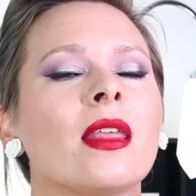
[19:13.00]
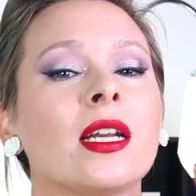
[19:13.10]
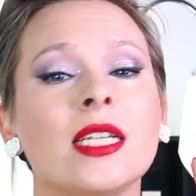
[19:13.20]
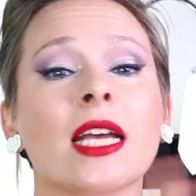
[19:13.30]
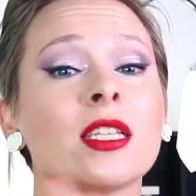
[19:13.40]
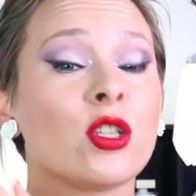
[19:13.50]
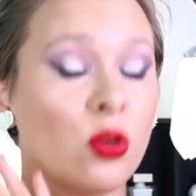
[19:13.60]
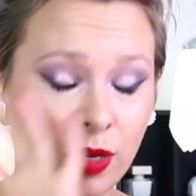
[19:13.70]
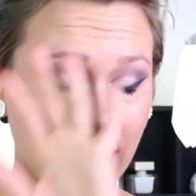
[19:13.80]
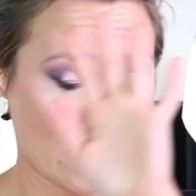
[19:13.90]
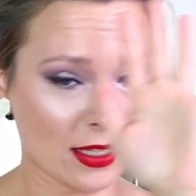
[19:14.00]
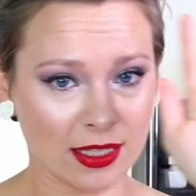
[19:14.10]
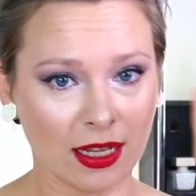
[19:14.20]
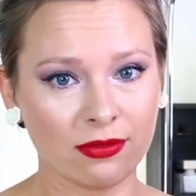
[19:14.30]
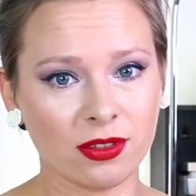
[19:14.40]
That takes it to a
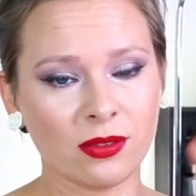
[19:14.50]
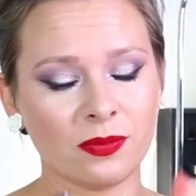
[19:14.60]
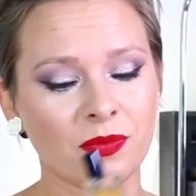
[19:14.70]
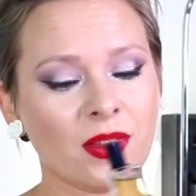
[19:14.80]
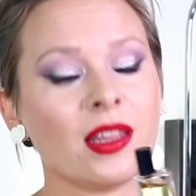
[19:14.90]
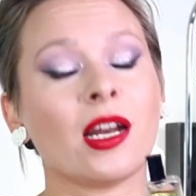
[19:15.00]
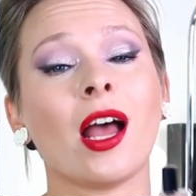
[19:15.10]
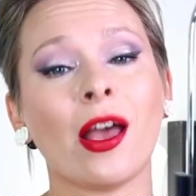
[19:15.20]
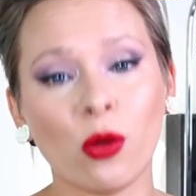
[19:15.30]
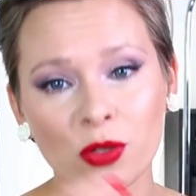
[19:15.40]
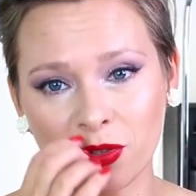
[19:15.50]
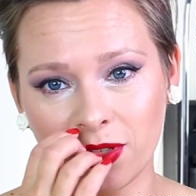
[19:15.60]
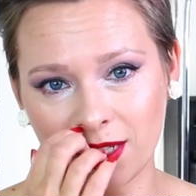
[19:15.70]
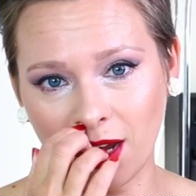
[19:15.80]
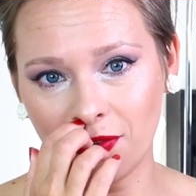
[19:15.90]
next level that I also
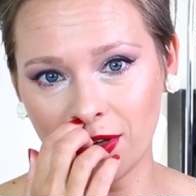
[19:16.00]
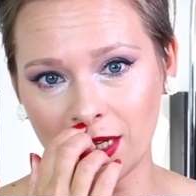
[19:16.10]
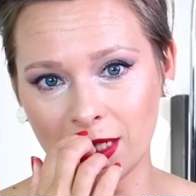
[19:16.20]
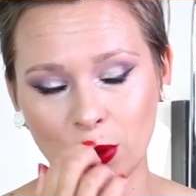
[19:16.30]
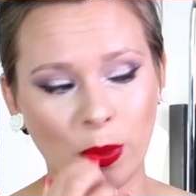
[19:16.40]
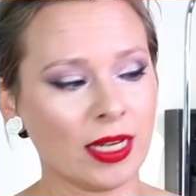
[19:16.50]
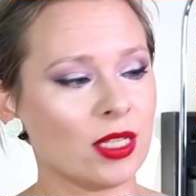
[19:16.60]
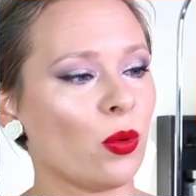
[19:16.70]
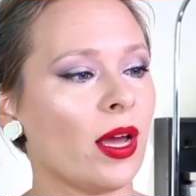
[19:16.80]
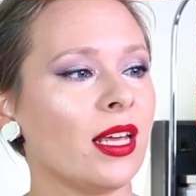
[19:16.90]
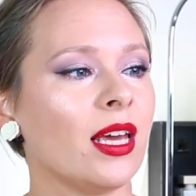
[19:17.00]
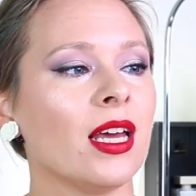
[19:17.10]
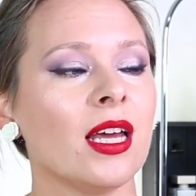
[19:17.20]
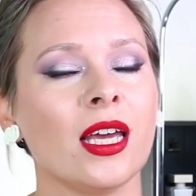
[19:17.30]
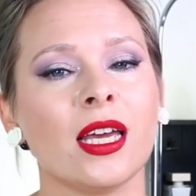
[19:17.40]
discovered in 2020
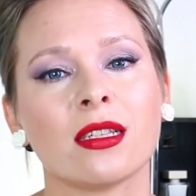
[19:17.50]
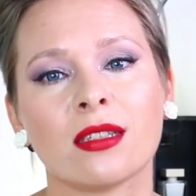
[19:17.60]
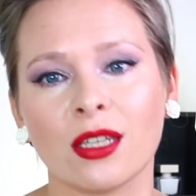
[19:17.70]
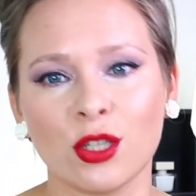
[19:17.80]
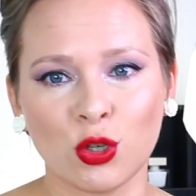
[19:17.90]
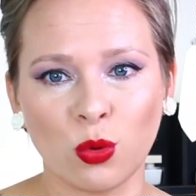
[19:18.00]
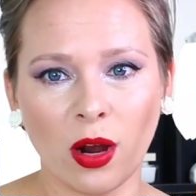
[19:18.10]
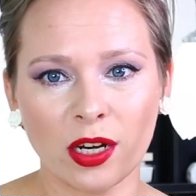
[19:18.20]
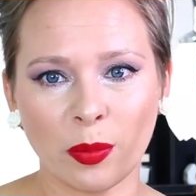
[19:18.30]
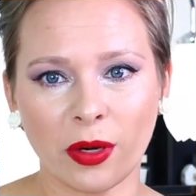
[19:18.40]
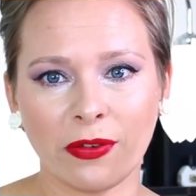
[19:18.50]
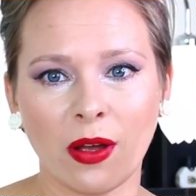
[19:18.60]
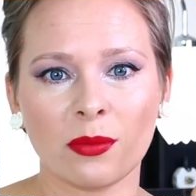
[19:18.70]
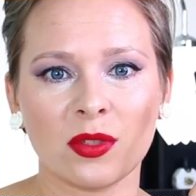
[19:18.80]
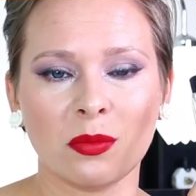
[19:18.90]
is Histoires de
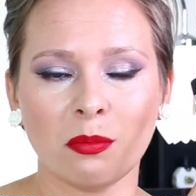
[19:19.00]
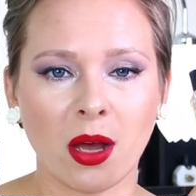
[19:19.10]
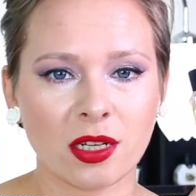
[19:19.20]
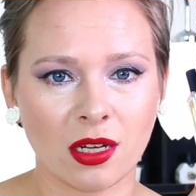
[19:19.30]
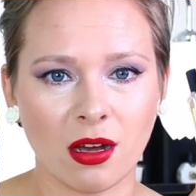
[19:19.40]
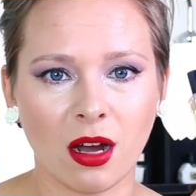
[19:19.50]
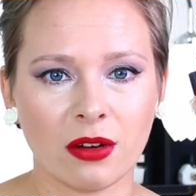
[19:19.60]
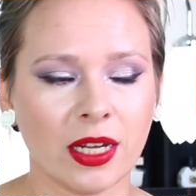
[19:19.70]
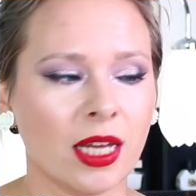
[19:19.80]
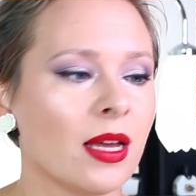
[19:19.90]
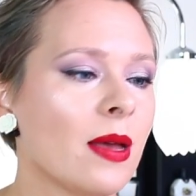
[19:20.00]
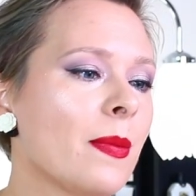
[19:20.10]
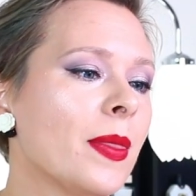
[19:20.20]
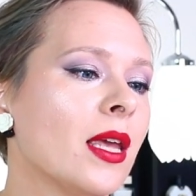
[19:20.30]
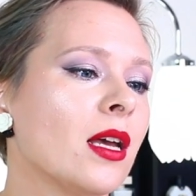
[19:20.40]
Parfums Mata Hari.
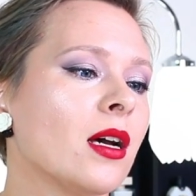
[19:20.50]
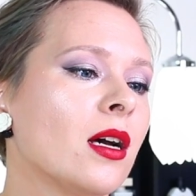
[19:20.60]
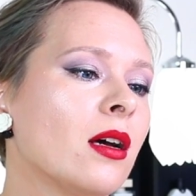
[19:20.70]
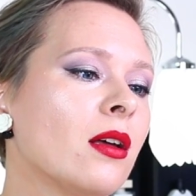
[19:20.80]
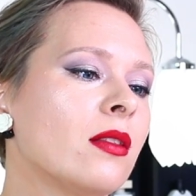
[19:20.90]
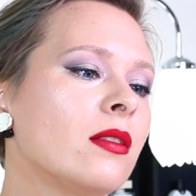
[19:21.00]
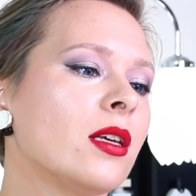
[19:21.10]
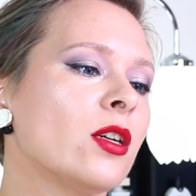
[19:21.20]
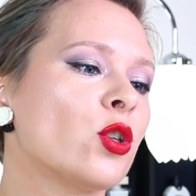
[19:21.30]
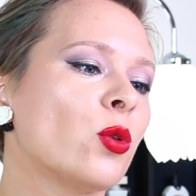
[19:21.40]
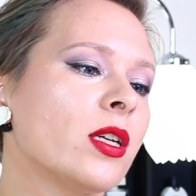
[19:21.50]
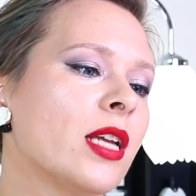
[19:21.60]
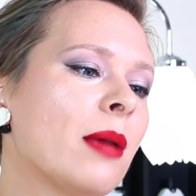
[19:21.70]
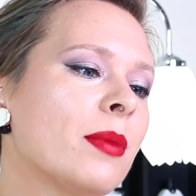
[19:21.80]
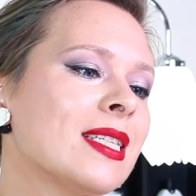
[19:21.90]
The short
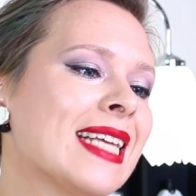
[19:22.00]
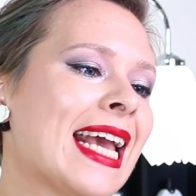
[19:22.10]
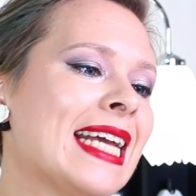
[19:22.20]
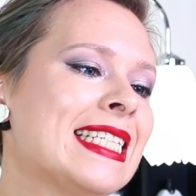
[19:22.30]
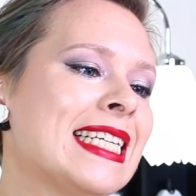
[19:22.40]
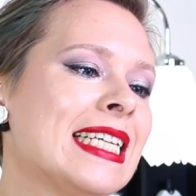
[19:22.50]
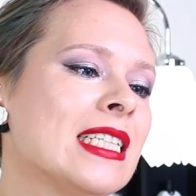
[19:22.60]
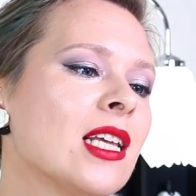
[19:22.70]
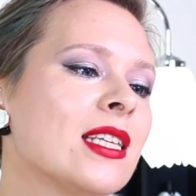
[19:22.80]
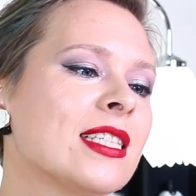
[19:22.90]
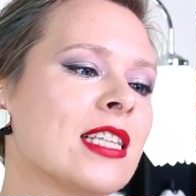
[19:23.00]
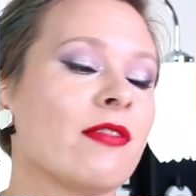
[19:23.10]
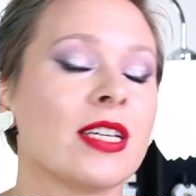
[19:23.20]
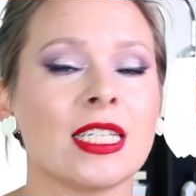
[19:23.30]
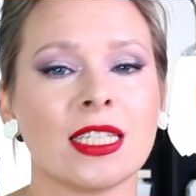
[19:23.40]
name is
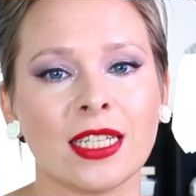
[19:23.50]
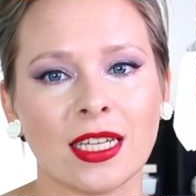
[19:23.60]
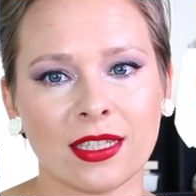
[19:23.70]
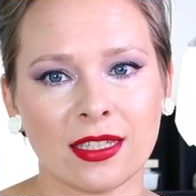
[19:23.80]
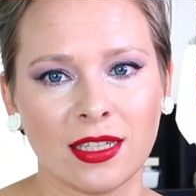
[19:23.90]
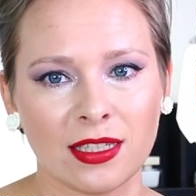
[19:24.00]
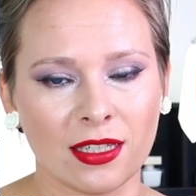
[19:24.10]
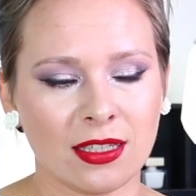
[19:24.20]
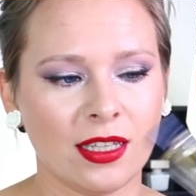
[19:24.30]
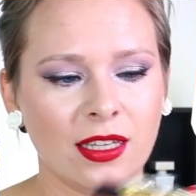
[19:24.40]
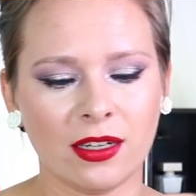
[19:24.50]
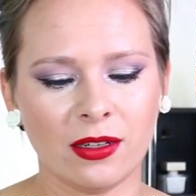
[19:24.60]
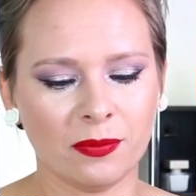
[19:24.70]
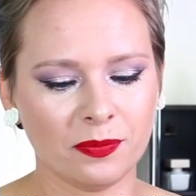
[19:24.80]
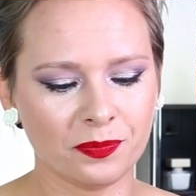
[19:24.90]
1876. This is the
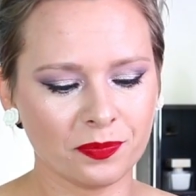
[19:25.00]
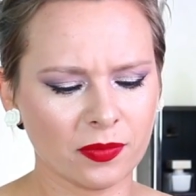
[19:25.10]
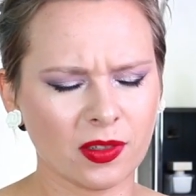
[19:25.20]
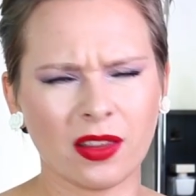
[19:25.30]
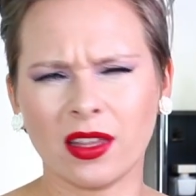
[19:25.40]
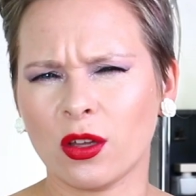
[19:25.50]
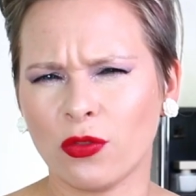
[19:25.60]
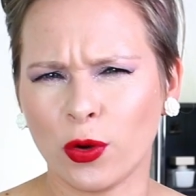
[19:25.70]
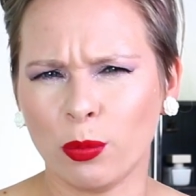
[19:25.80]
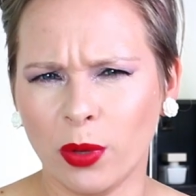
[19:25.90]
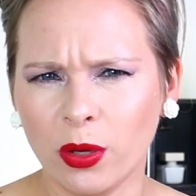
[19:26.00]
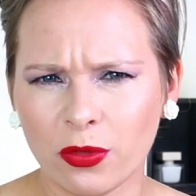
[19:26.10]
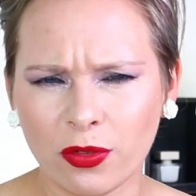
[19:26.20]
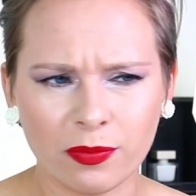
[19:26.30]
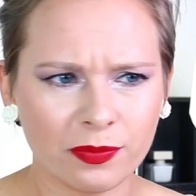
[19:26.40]
year, I think, of her
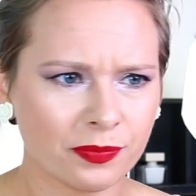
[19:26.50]
birth.